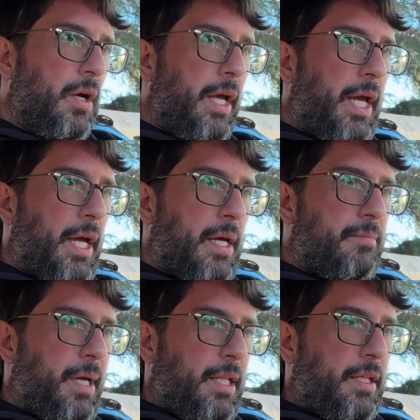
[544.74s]
and
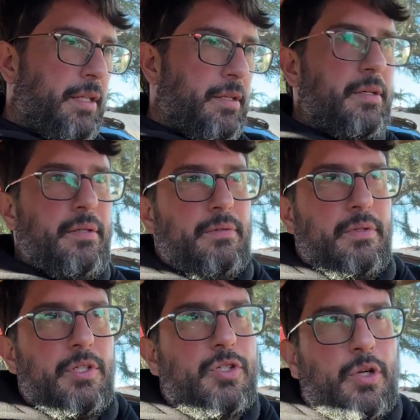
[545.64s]
mainly
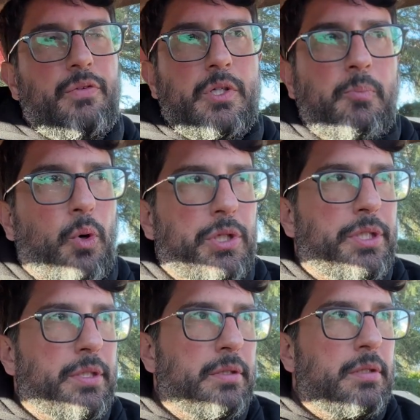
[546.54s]
the service portion.